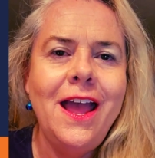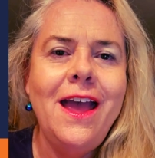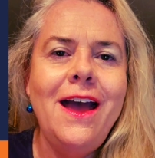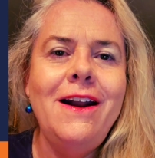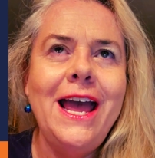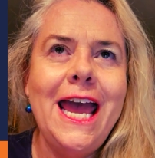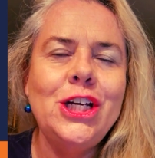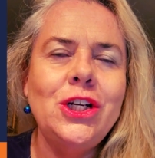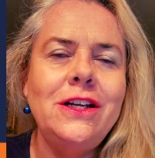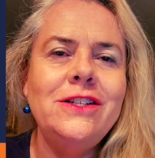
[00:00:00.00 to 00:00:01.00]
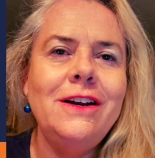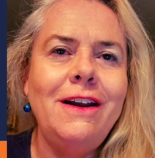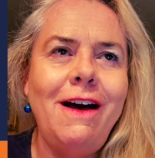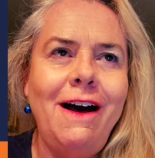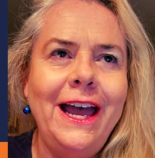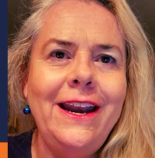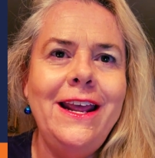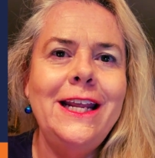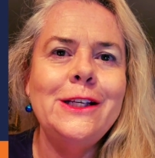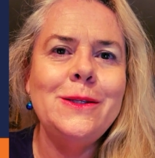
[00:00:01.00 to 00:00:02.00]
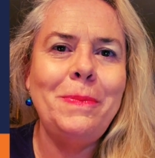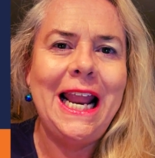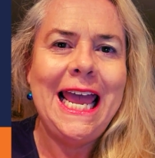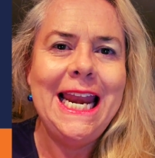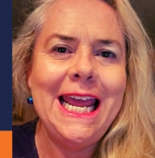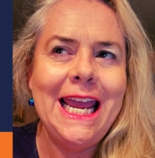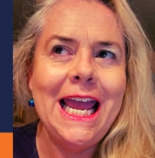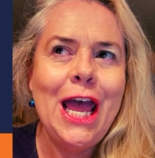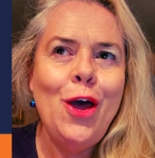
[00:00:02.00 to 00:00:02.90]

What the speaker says: And I actually delight in explaining